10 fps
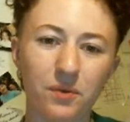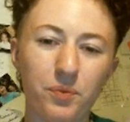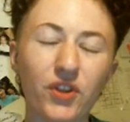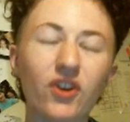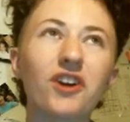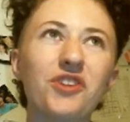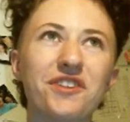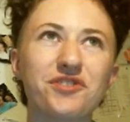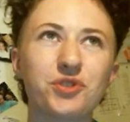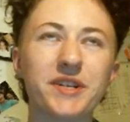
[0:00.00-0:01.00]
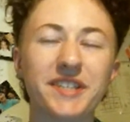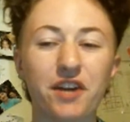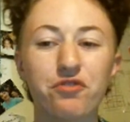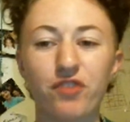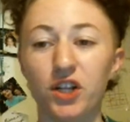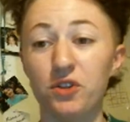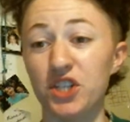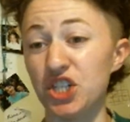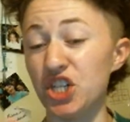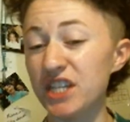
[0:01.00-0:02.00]
But there are a lot of stories that kind of follow
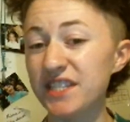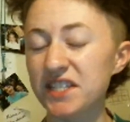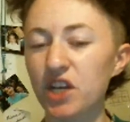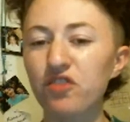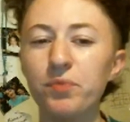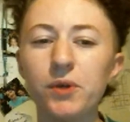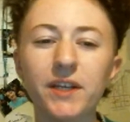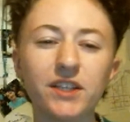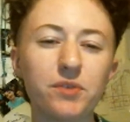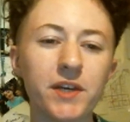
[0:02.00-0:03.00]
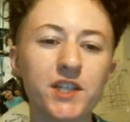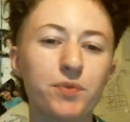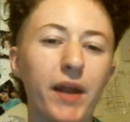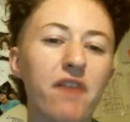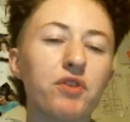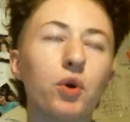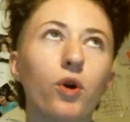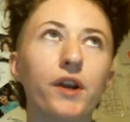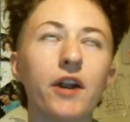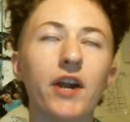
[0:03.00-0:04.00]
the gist of Beauty and the Beast, but have an
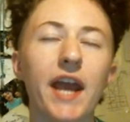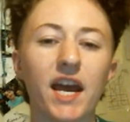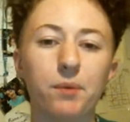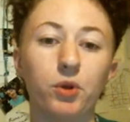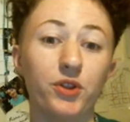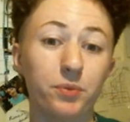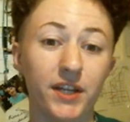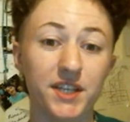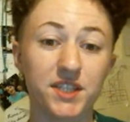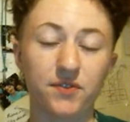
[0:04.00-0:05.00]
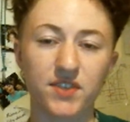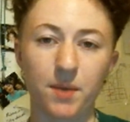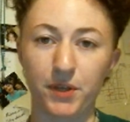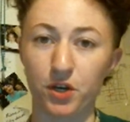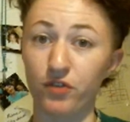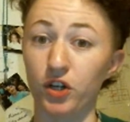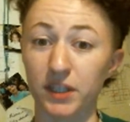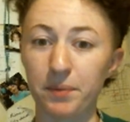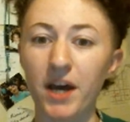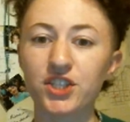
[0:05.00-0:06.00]
ordinary animal in the place of something
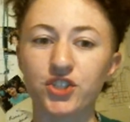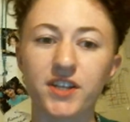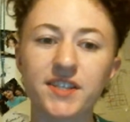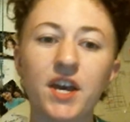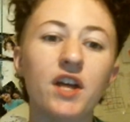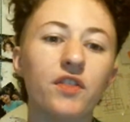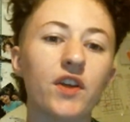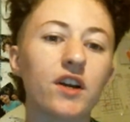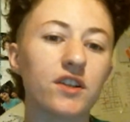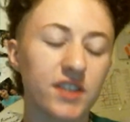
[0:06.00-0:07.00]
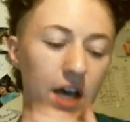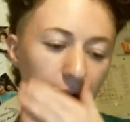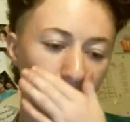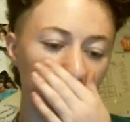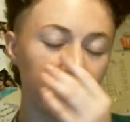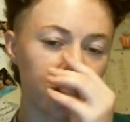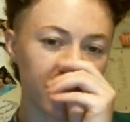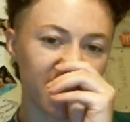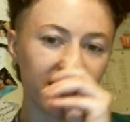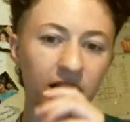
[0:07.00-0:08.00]
overtly monstrous. There's an
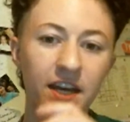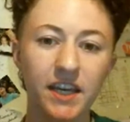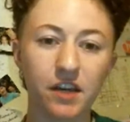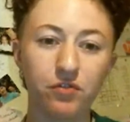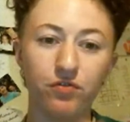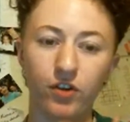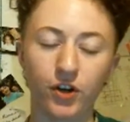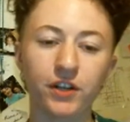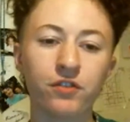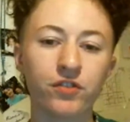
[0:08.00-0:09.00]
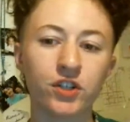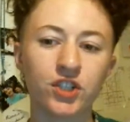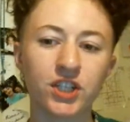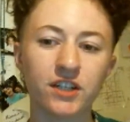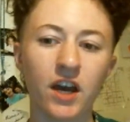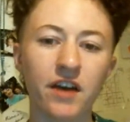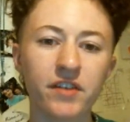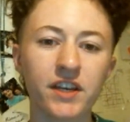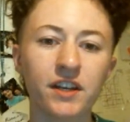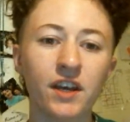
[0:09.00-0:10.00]
interesting, like, inverted version of
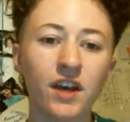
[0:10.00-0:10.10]
it